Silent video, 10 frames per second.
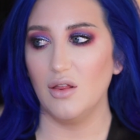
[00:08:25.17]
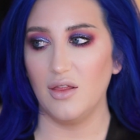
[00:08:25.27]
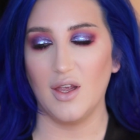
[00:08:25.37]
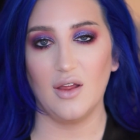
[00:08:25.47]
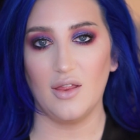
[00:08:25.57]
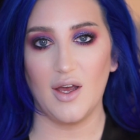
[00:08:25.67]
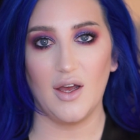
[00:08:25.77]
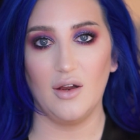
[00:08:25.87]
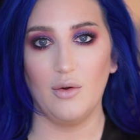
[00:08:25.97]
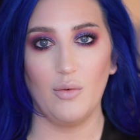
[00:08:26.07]
think
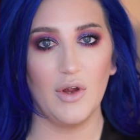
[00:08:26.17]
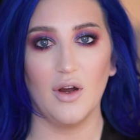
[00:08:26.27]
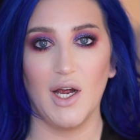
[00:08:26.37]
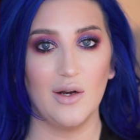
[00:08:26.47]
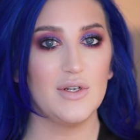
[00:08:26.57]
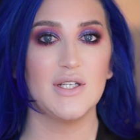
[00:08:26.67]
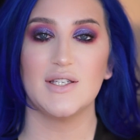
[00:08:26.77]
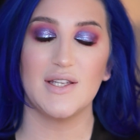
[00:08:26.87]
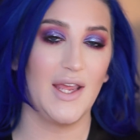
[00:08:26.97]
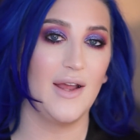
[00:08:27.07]
that we are out to
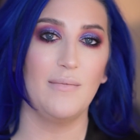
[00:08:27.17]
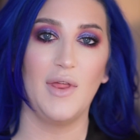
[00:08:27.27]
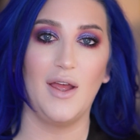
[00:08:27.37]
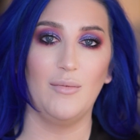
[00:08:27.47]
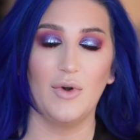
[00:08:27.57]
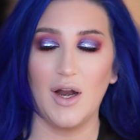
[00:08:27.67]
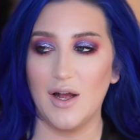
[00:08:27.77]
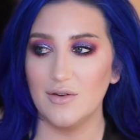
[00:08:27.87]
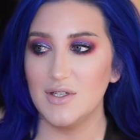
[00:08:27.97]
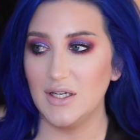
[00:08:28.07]
scam them, we're
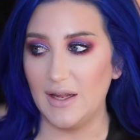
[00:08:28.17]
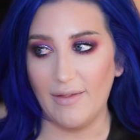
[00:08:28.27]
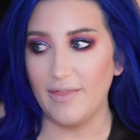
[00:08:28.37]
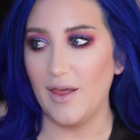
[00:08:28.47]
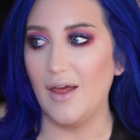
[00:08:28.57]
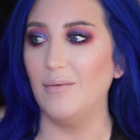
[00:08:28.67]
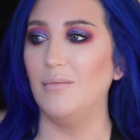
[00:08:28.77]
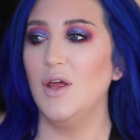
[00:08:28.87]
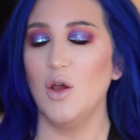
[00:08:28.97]
out to get them,